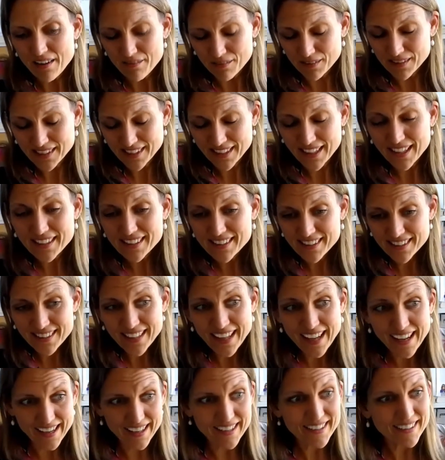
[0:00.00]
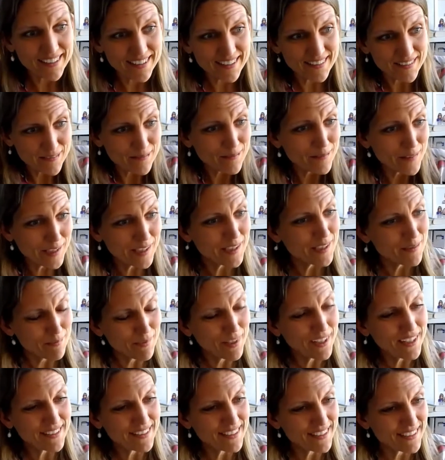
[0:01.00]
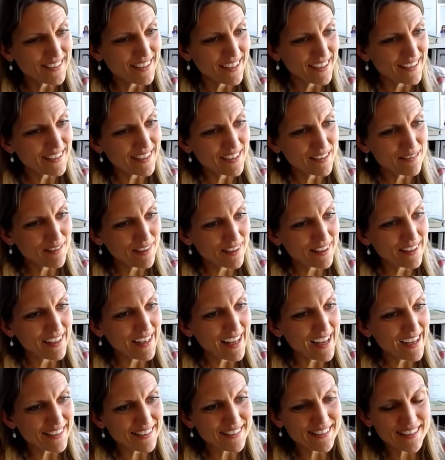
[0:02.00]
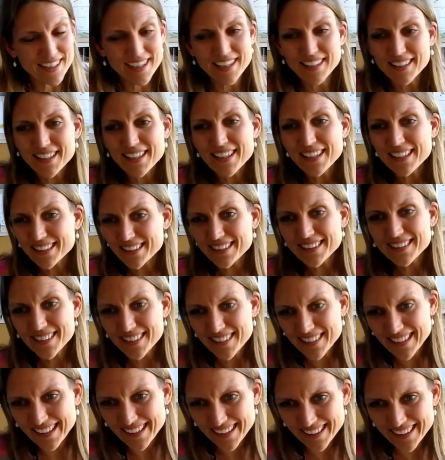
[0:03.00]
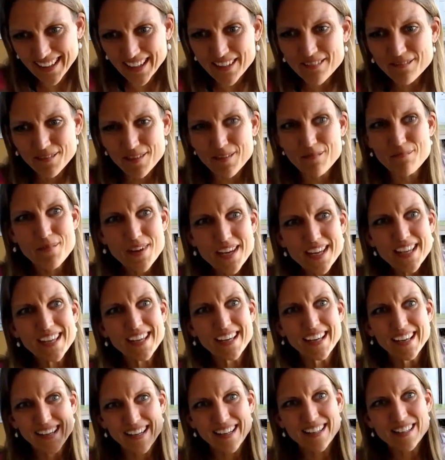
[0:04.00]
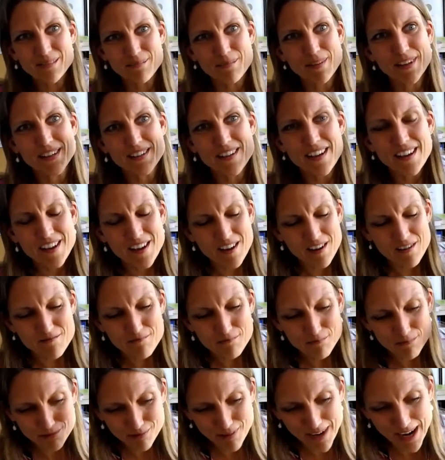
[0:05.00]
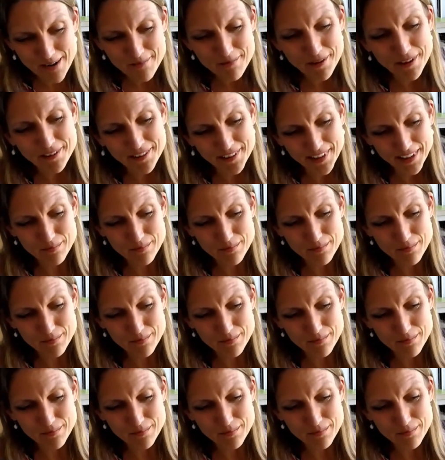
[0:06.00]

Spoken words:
since then, which means essentially for the last 10 years, I think for me, it has been of primary